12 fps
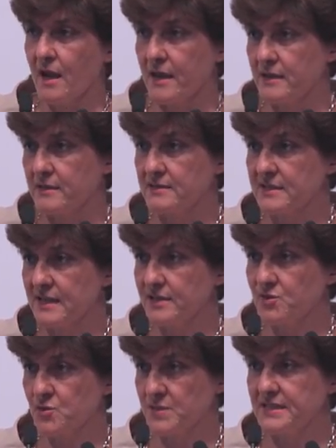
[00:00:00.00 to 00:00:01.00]
and
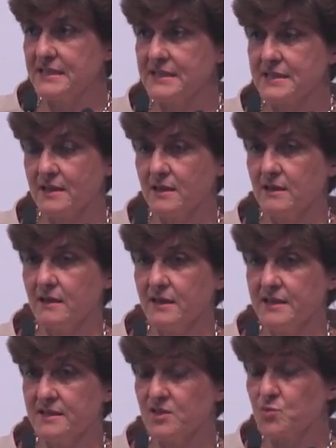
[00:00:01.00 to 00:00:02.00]
sign treaties.
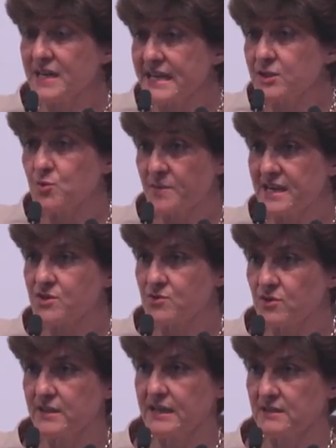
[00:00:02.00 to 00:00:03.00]
It is really to make
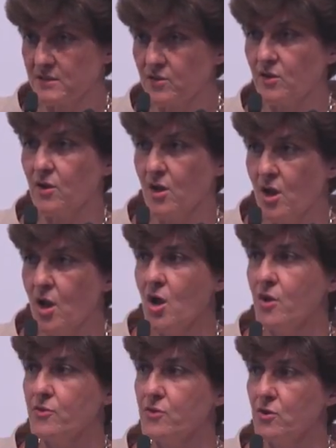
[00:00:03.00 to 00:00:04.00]
sure that
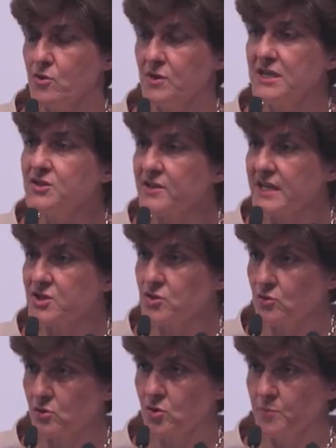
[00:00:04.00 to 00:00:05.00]
the
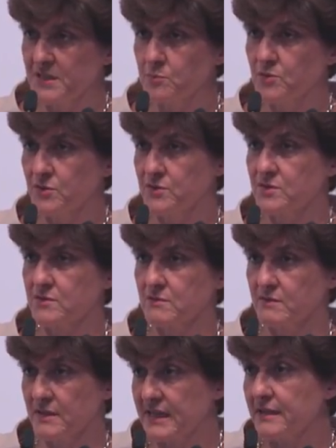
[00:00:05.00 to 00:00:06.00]
international commitments
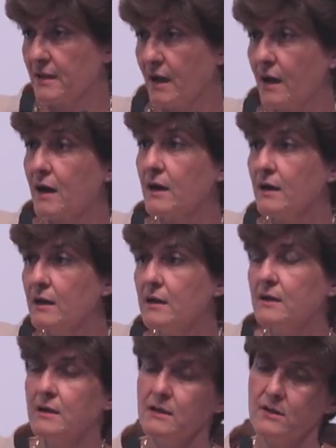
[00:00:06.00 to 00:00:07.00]
then are
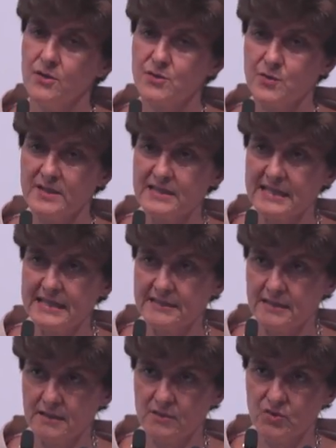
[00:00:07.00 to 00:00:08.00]

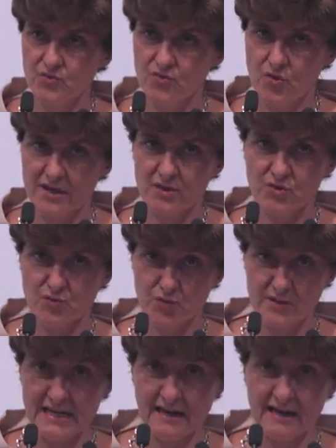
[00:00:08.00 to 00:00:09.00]
translated into
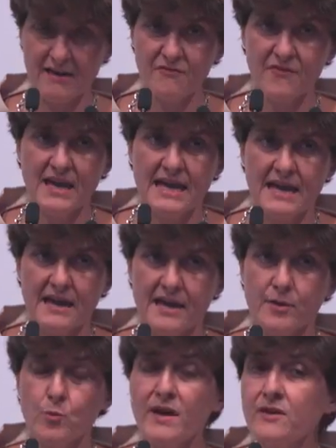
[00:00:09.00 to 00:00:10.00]
real life.
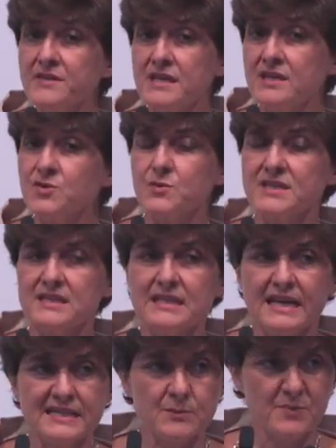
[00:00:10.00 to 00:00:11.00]
And one of the interesting
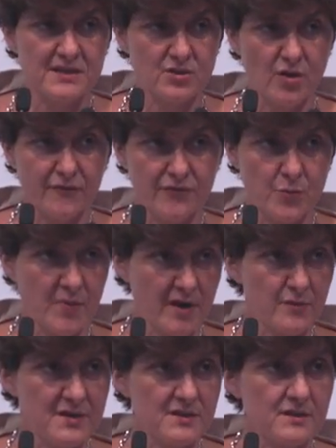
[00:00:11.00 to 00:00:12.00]
aspects of the
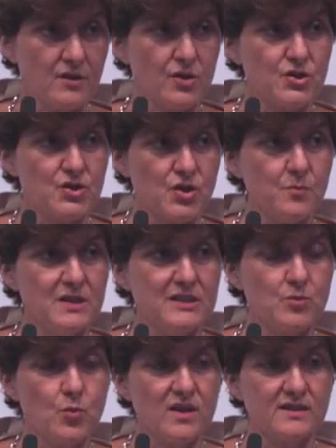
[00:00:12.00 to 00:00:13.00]
Paris
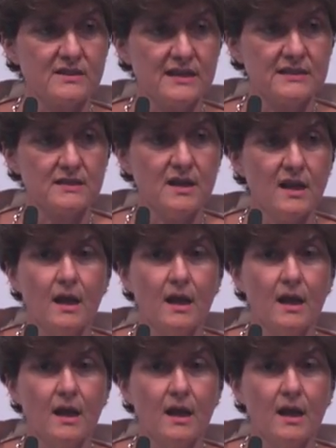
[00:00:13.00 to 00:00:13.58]
summit was that,